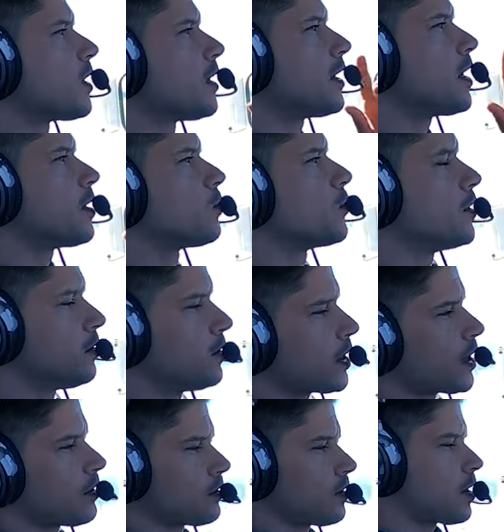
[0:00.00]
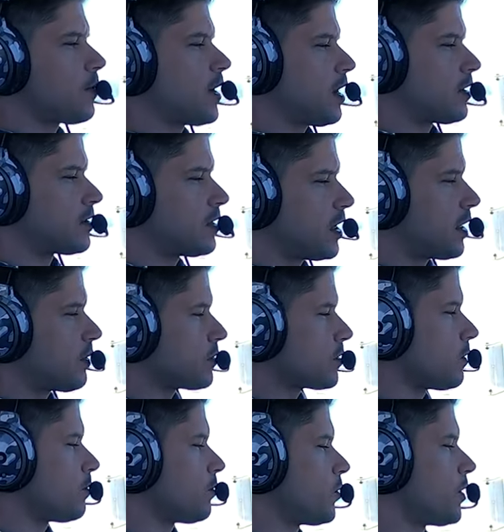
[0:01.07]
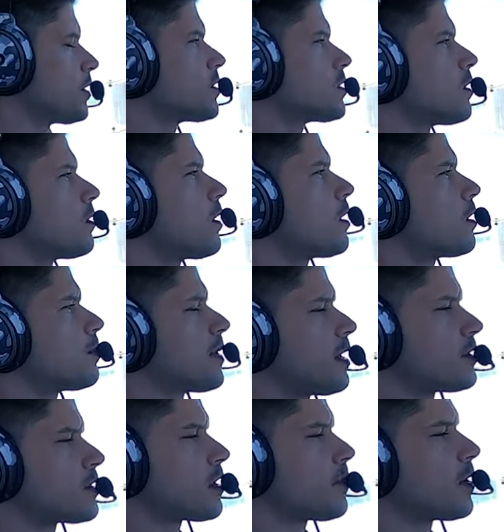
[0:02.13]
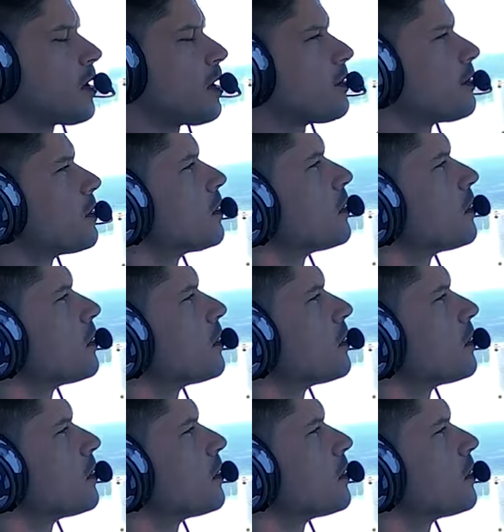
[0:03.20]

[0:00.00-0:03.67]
again, we knew that coming out today, that was the whole point. So autopilot's coming off,